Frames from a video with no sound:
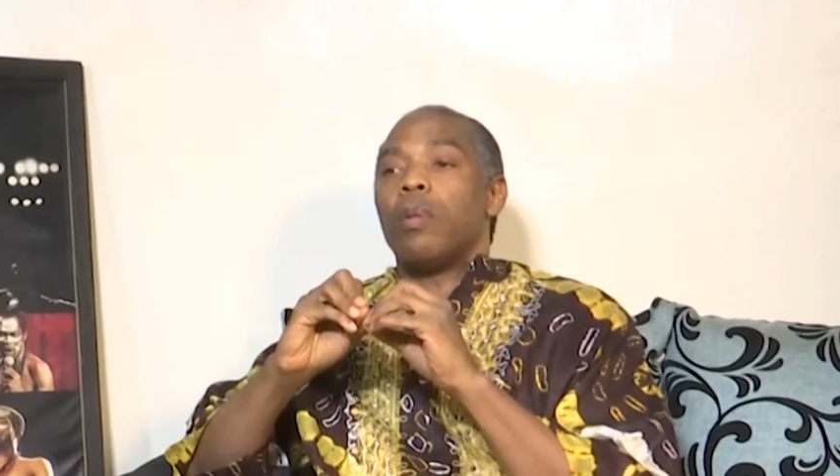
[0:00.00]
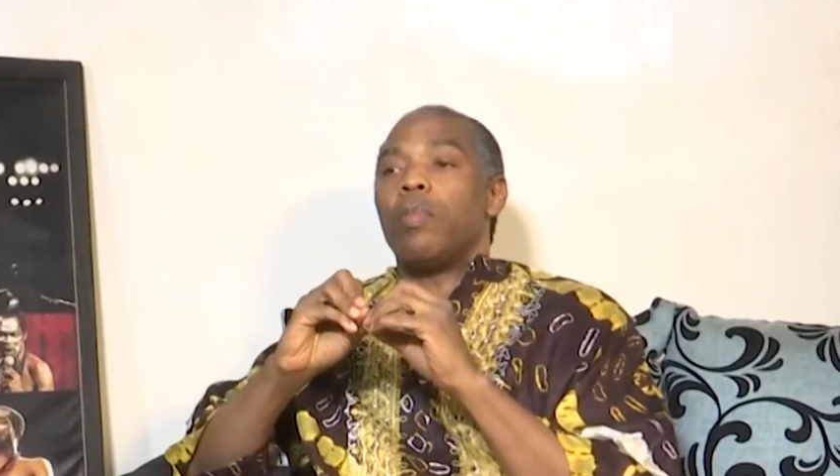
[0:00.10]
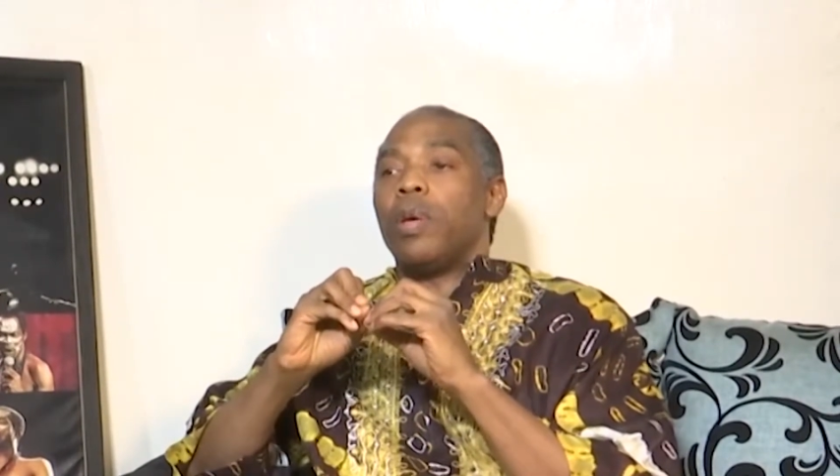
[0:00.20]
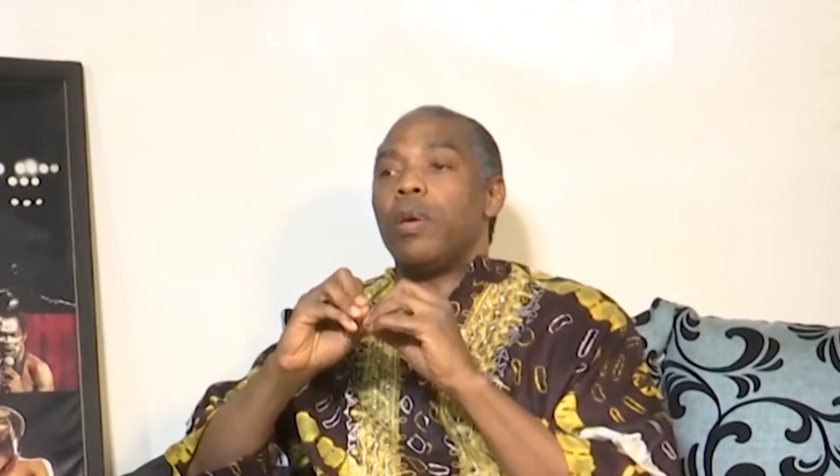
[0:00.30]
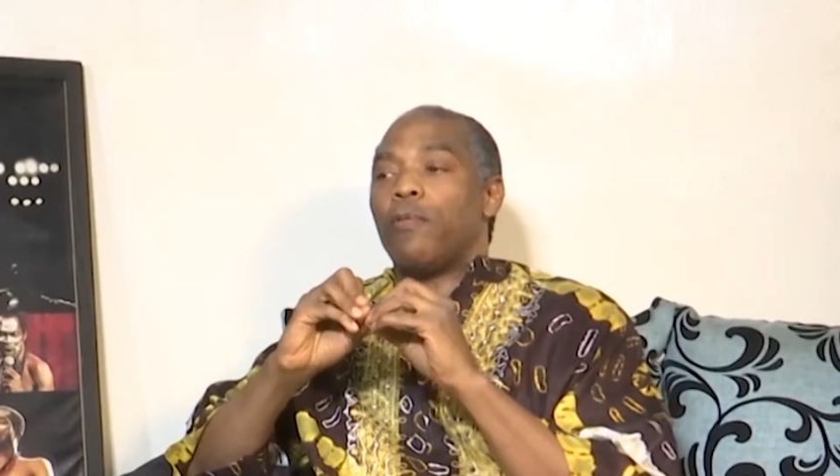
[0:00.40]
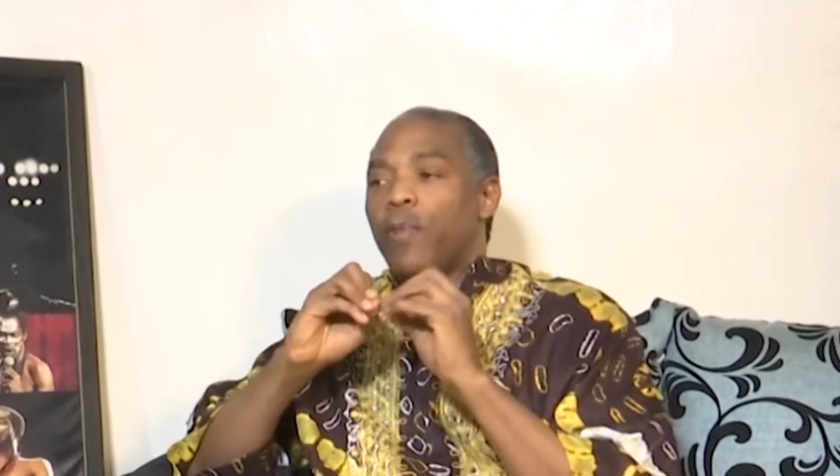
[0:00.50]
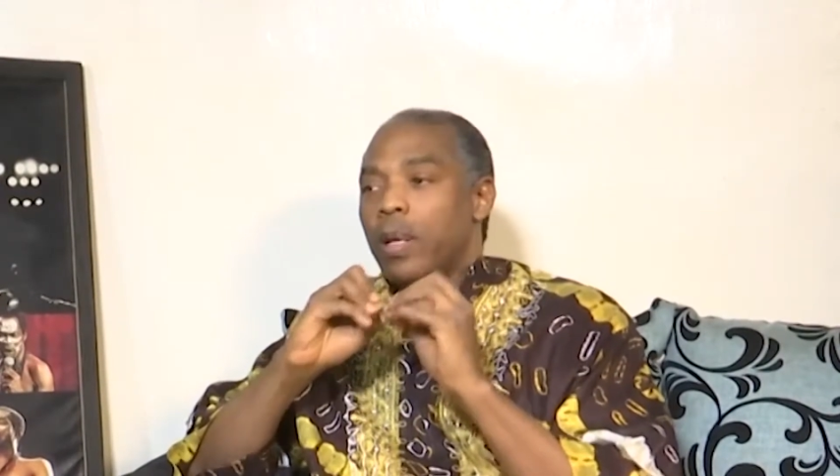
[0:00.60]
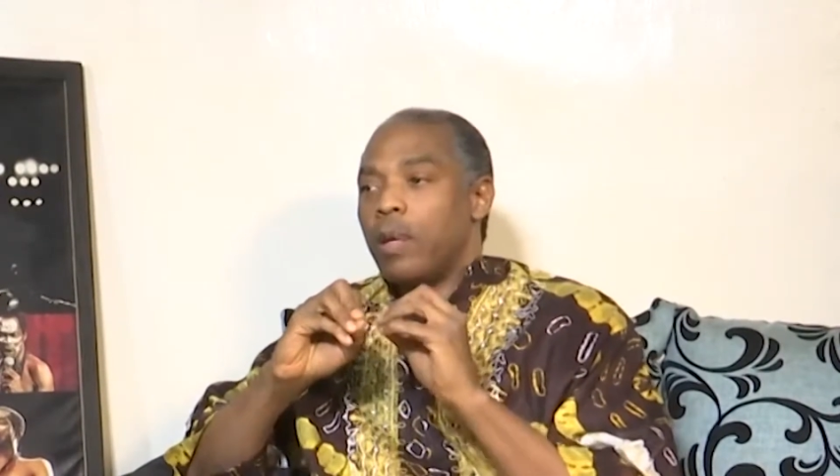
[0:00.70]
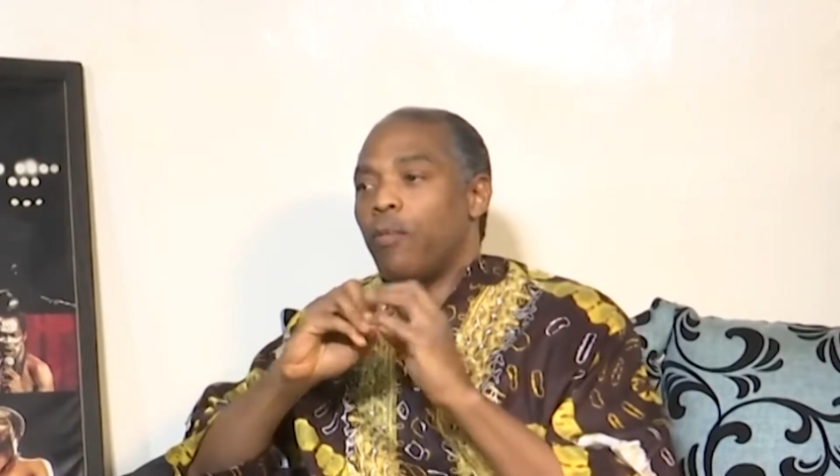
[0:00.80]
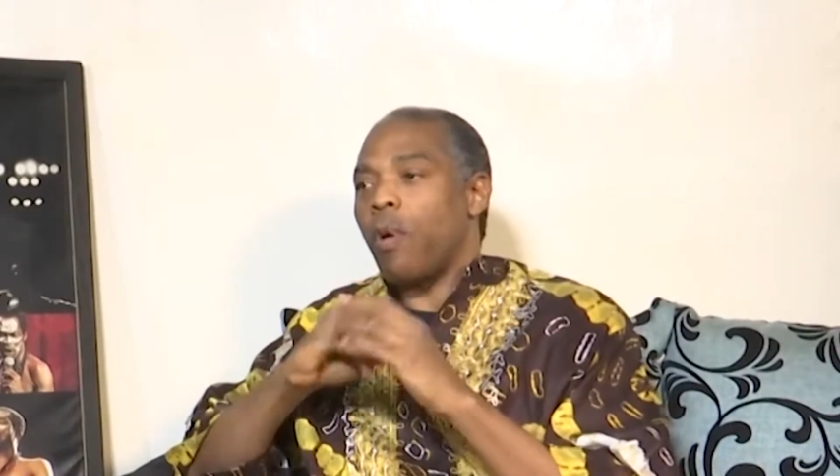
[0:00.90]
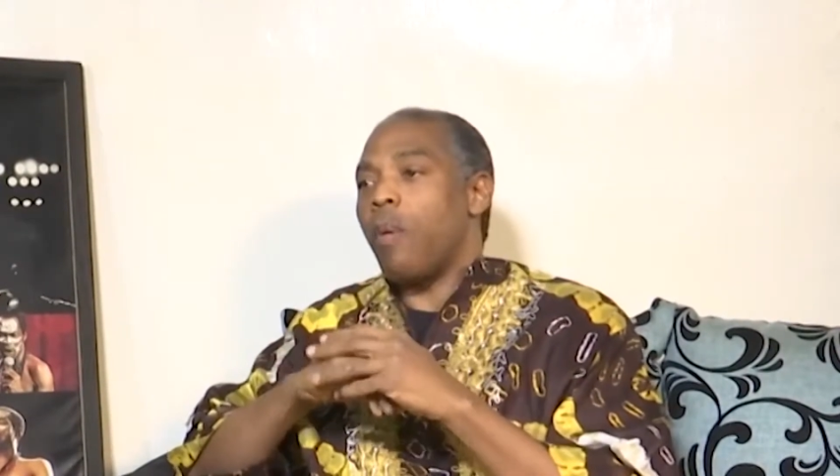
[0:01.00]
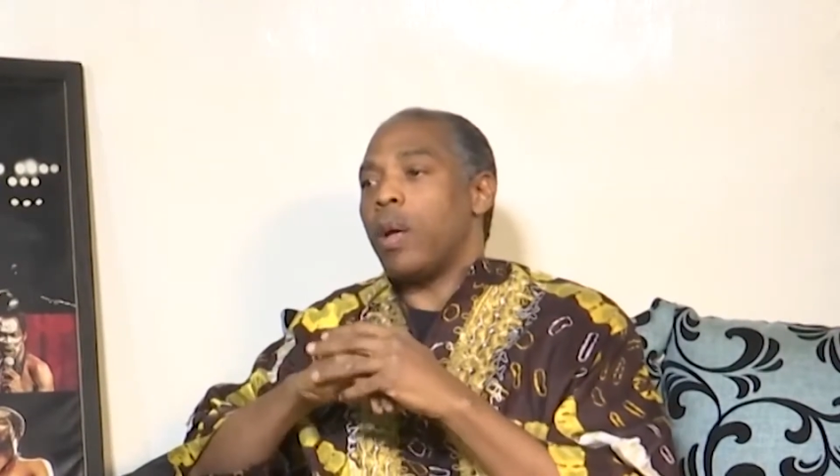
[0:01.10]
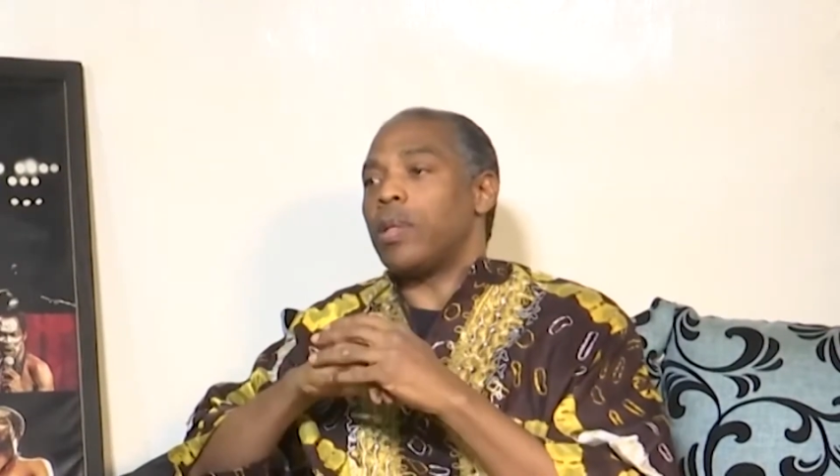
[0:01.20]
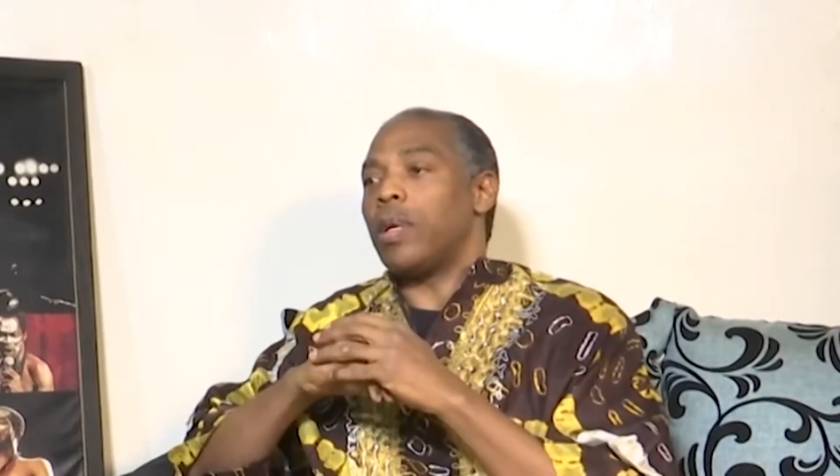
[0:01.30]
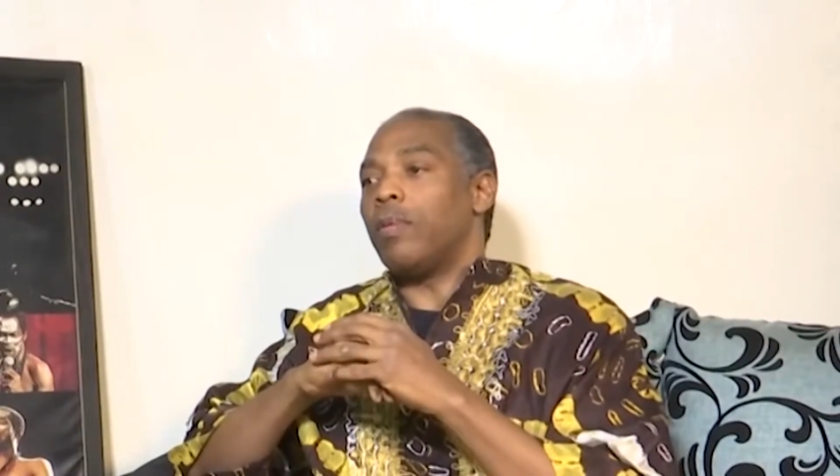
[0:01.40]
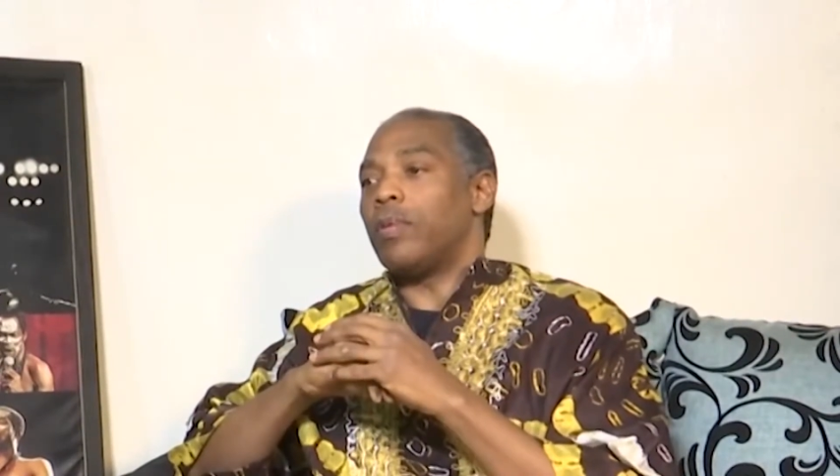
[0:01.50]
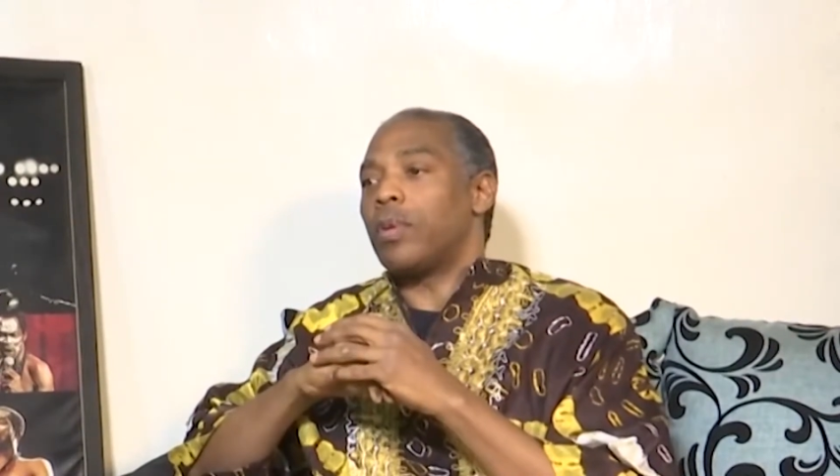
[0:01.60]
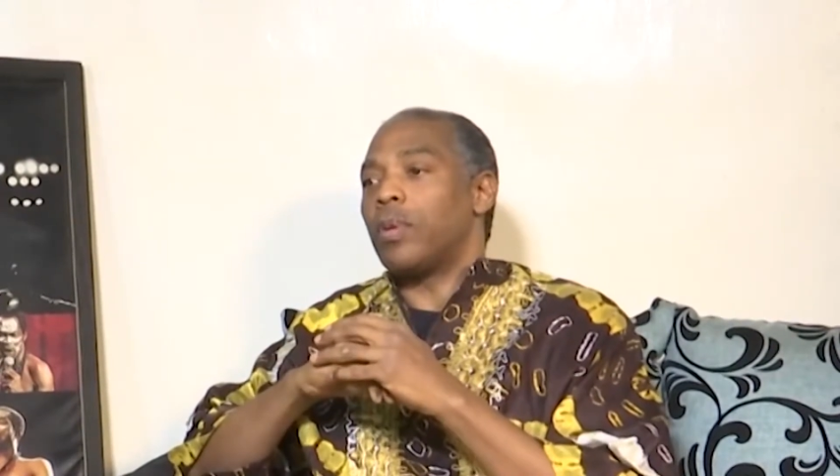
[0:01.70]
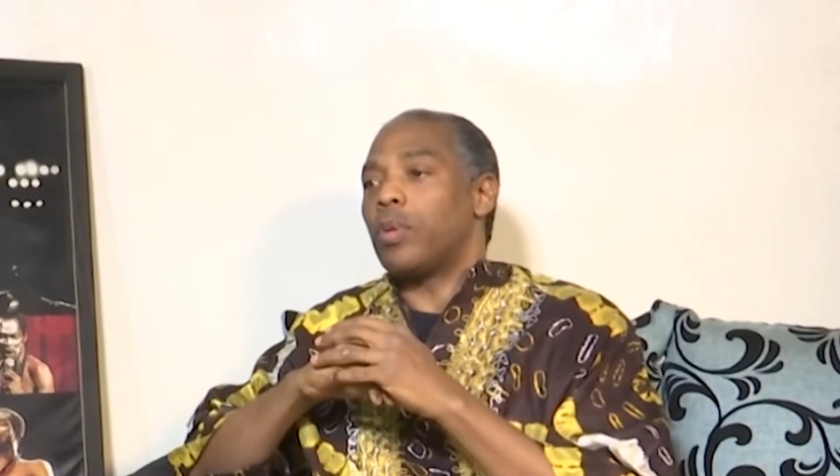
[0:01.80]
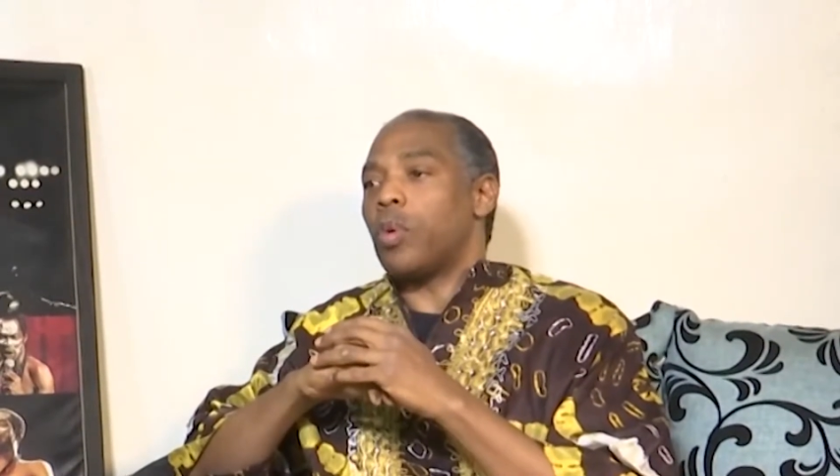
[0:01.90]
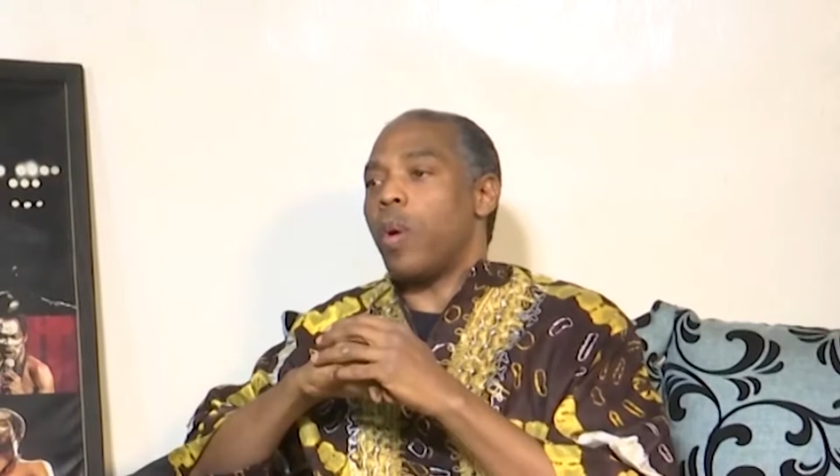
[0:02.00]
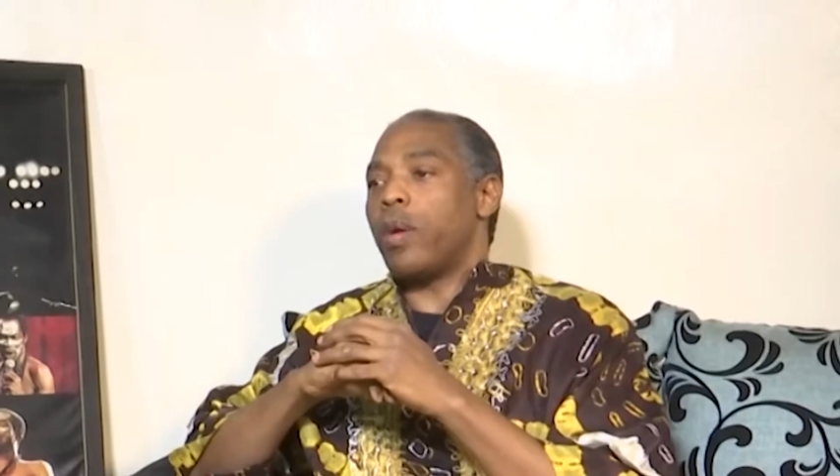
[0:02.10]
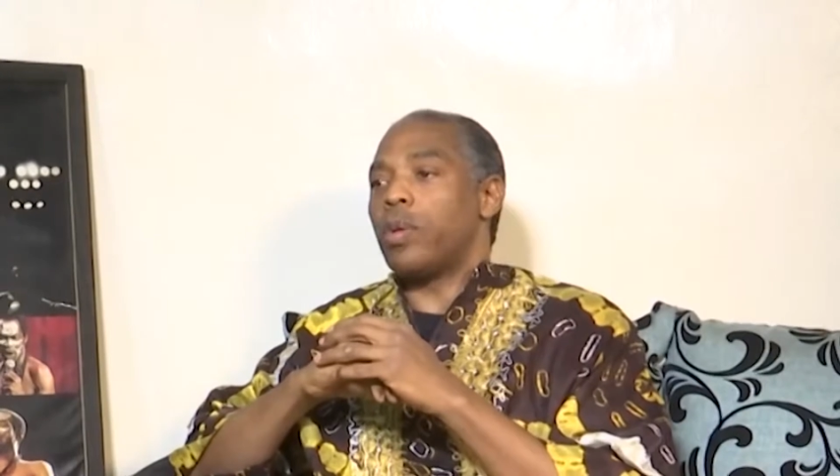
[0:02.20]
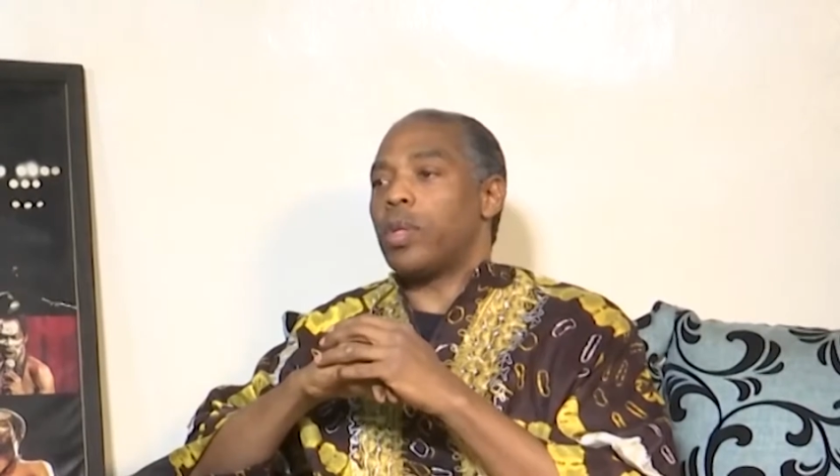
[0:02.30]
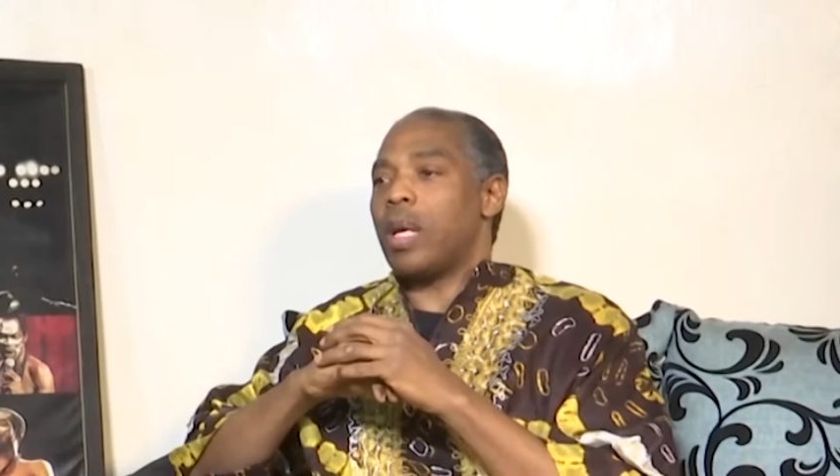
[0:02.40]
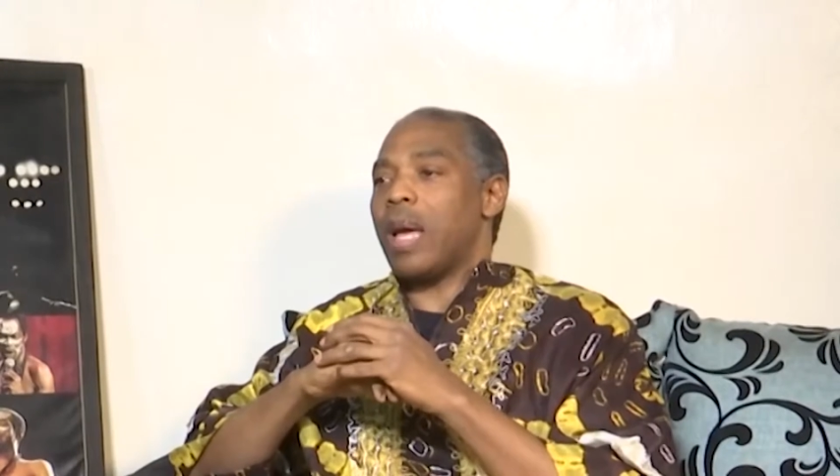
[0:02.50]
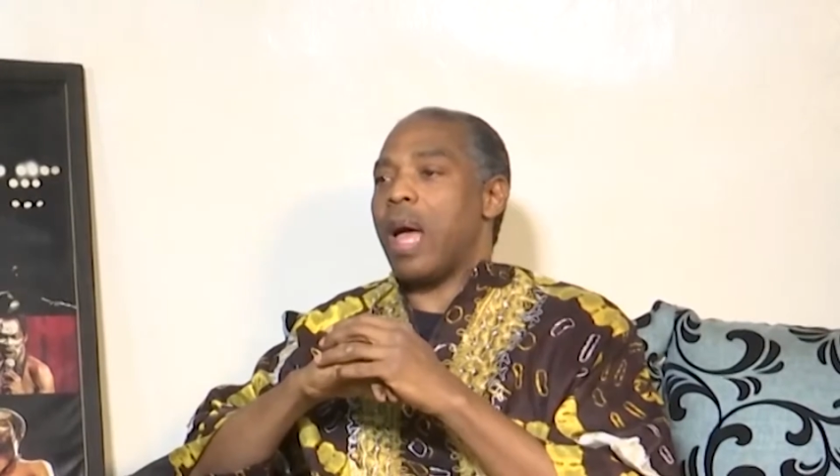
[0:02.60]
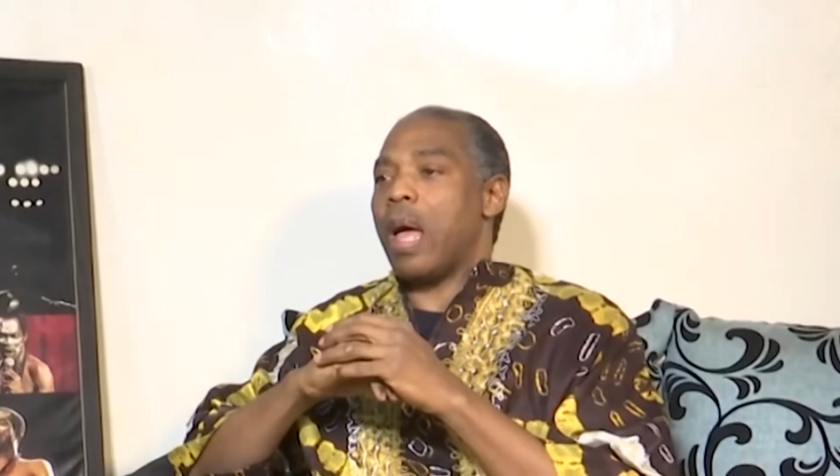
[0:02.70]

be fending for ourselves. So when you say